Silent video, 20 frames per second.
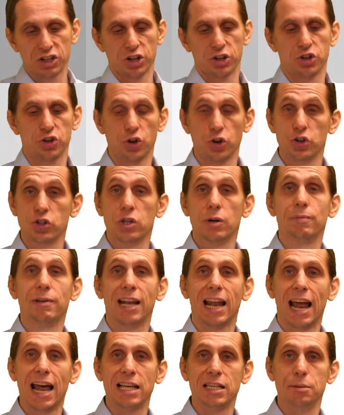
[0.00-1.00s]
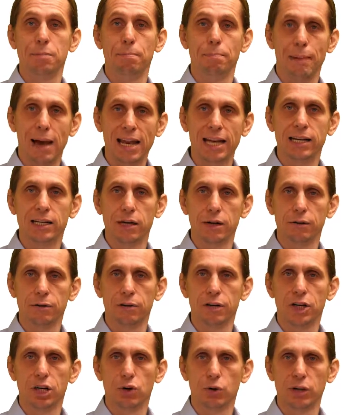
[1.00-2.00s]
a system that has many
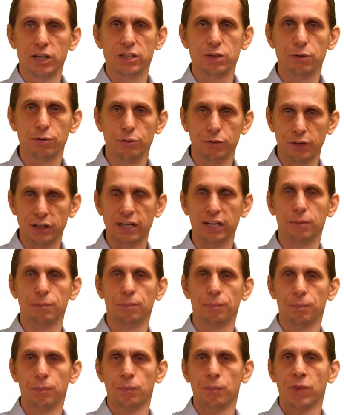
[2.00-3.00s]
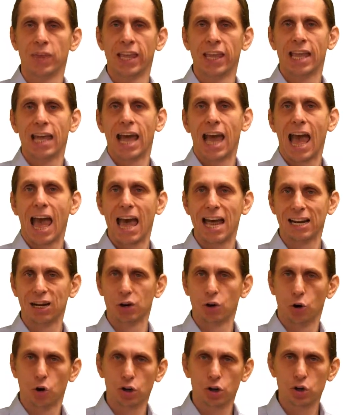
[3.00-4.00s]
different degrees of freedom, and in
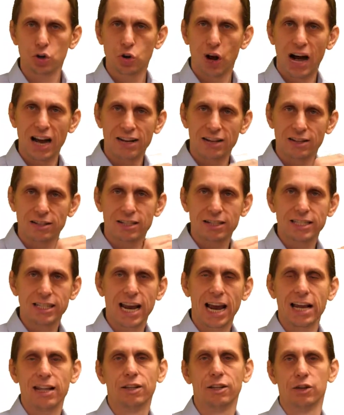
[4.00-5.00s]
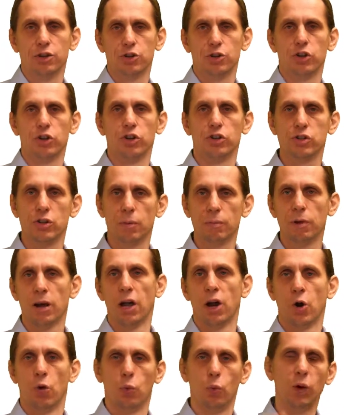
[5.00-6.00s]
order to understand the system,
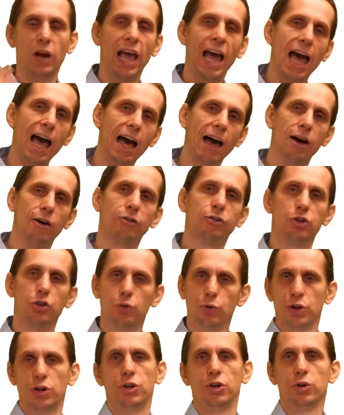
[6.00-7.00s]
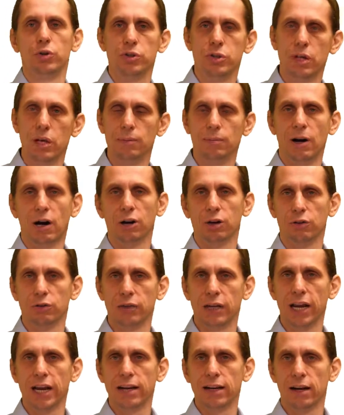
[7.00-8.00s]
we have to reduce the amount of
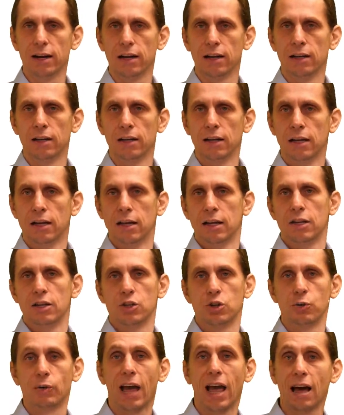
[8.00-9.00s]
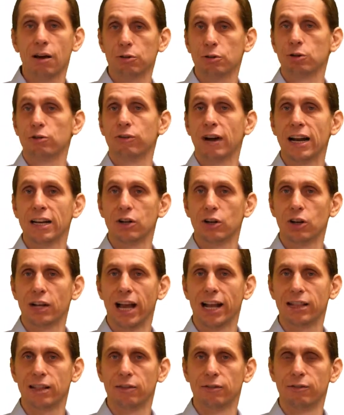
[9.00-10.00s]
data. So we have to find
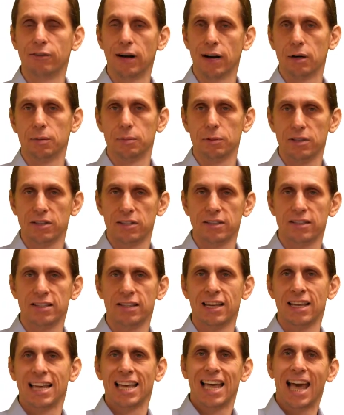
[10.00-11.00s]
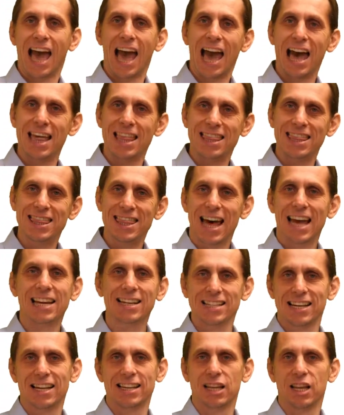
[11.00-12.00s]
collective variables, and that
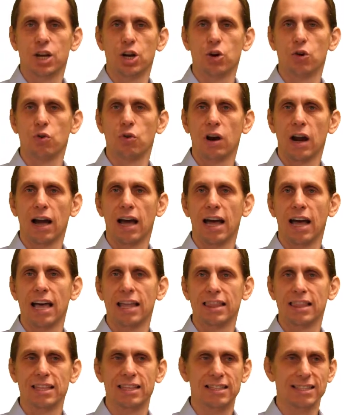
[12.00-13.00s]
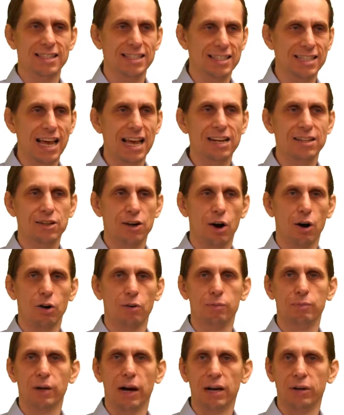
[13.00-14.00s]
is at the center
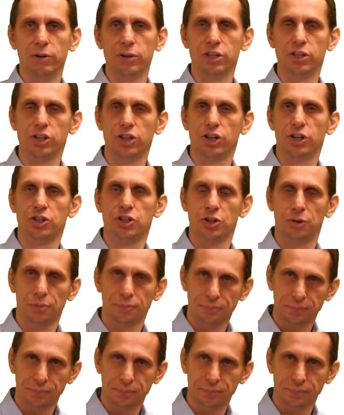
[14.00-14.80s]
of my research.